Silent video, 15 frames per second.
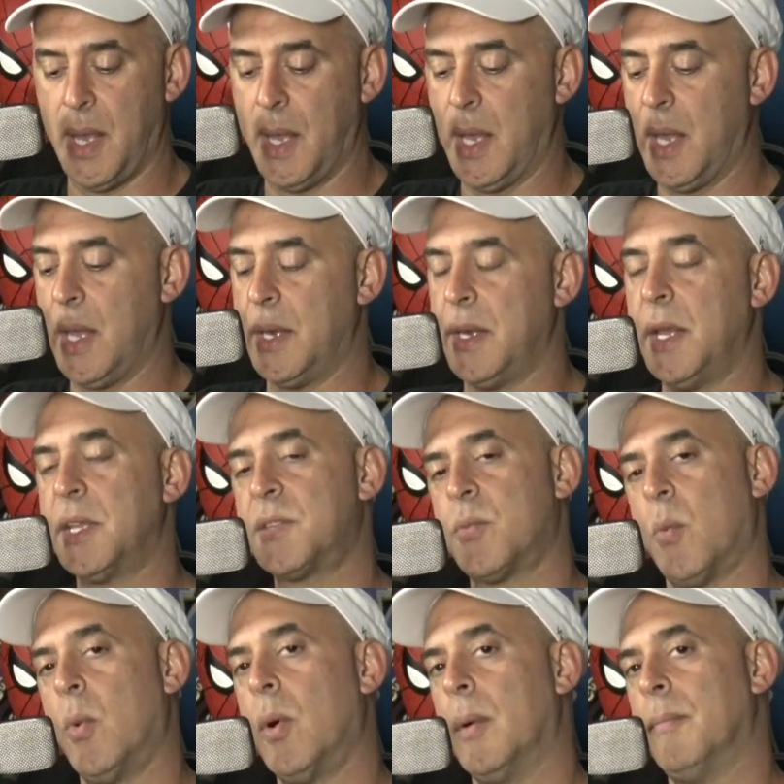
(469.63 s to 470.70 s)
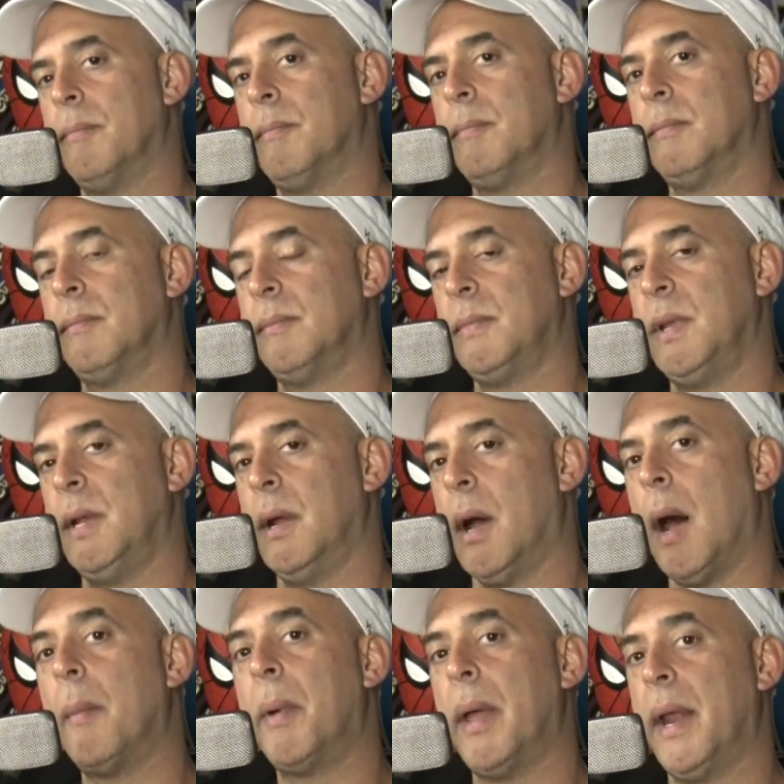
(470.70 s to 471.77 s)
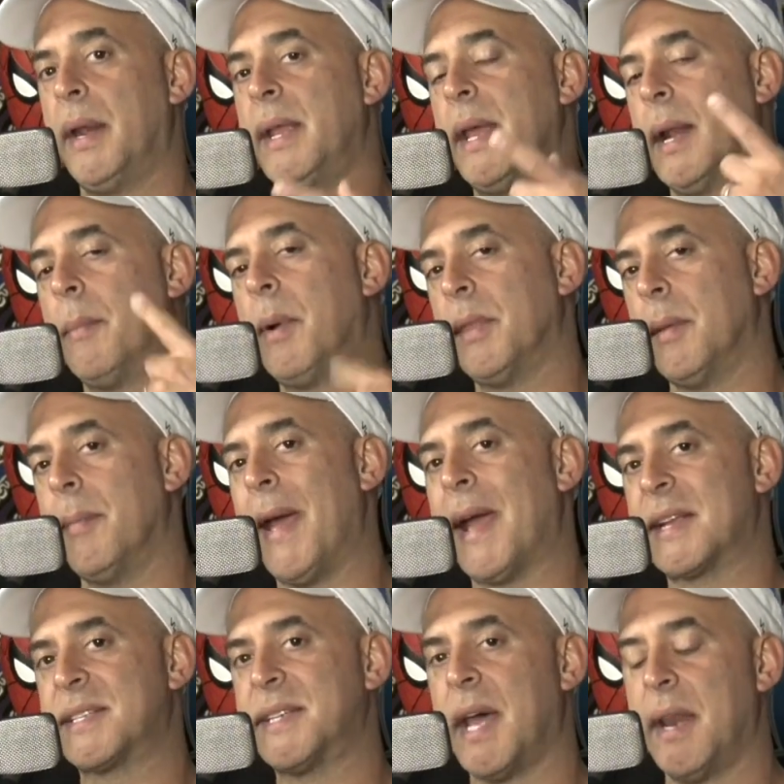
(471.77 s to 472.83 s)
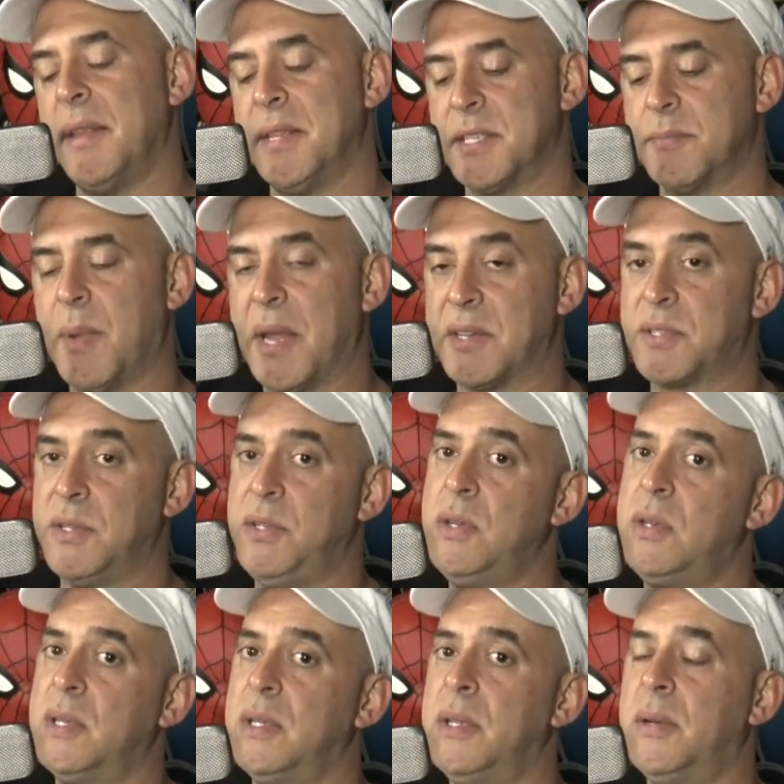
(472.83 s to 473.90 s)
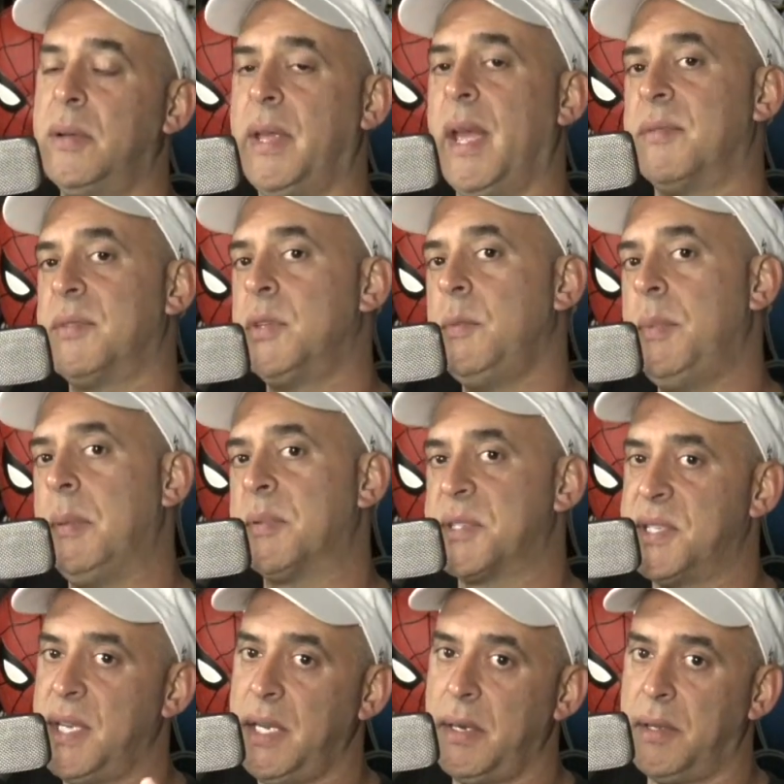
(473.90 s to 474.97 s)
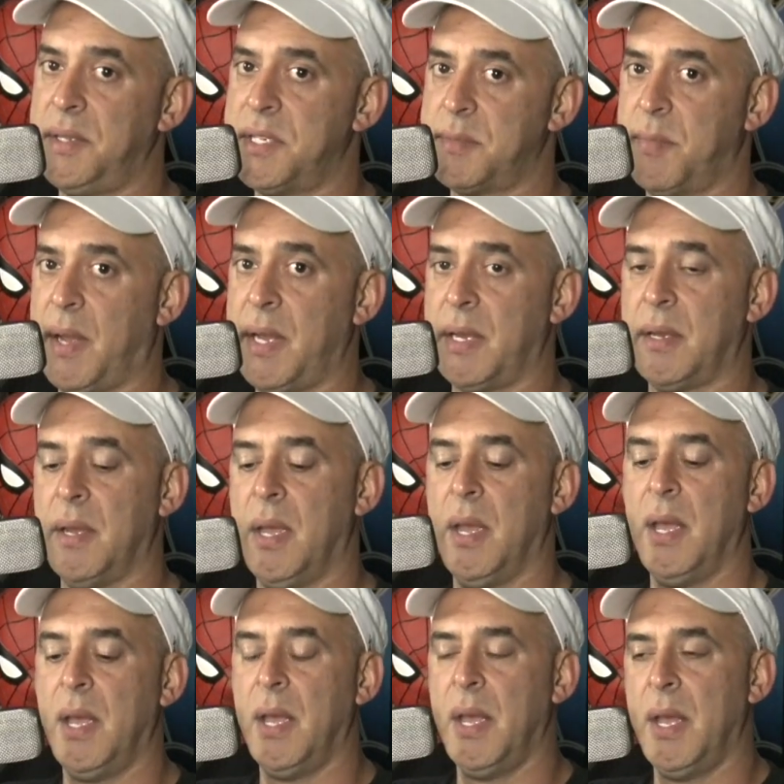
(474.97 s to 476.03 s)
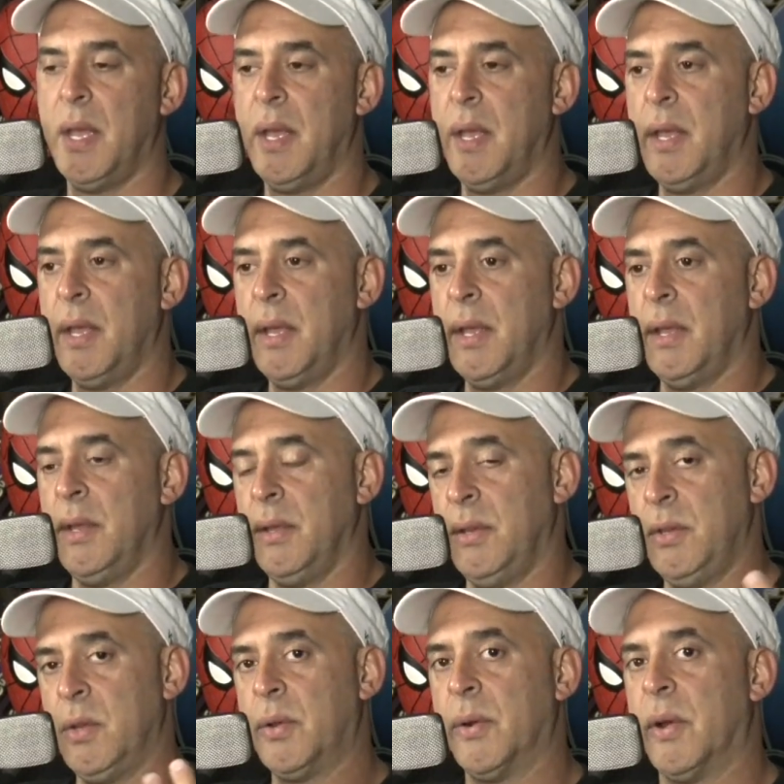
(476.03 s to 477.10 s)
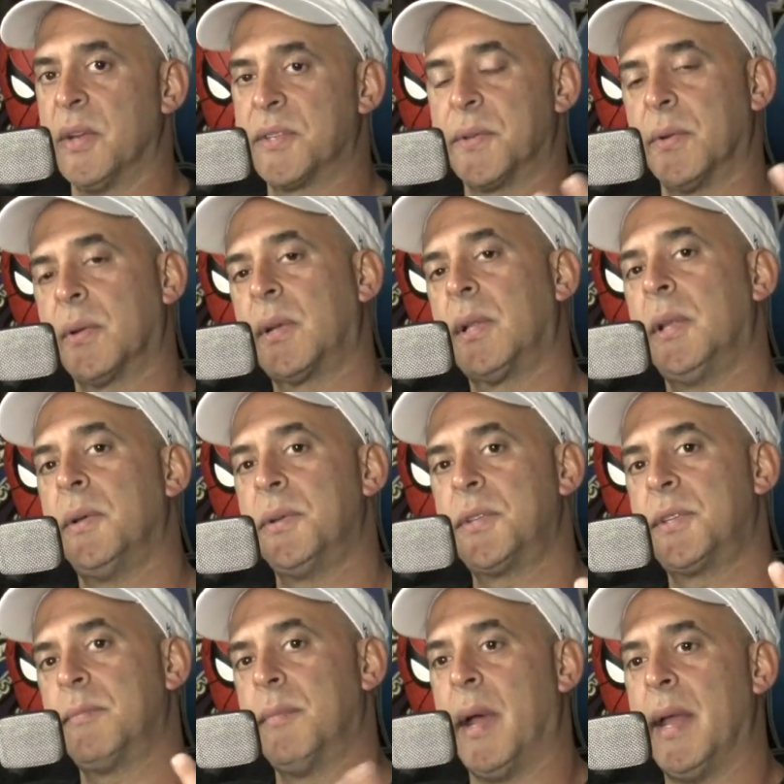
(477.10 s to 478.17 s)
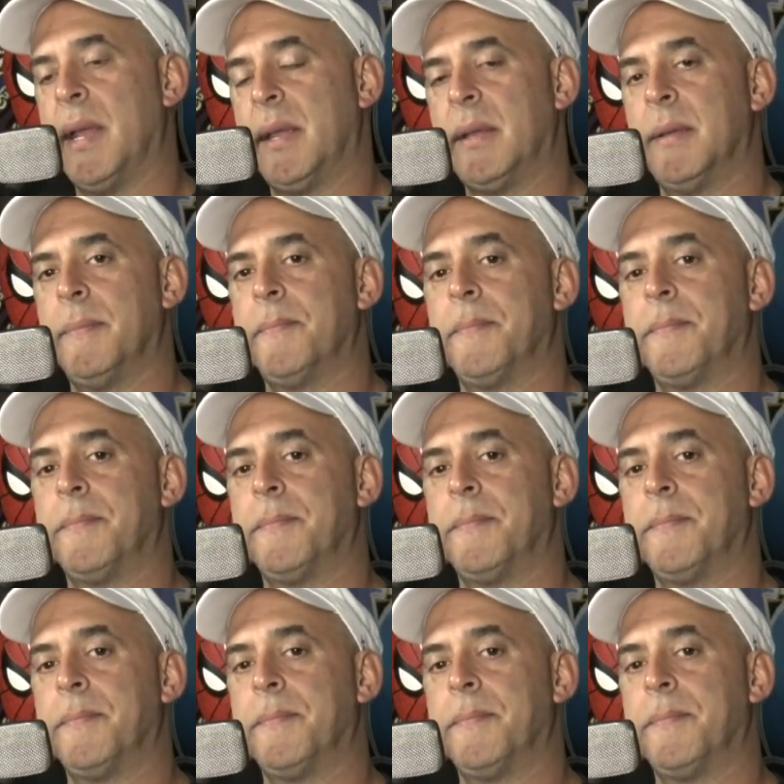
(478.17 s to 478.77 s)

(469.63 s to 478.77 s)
and it's warm. You know, and again, I'm on the back side of this mic, so you could literally have 2 people singing on this mic. You could also close mic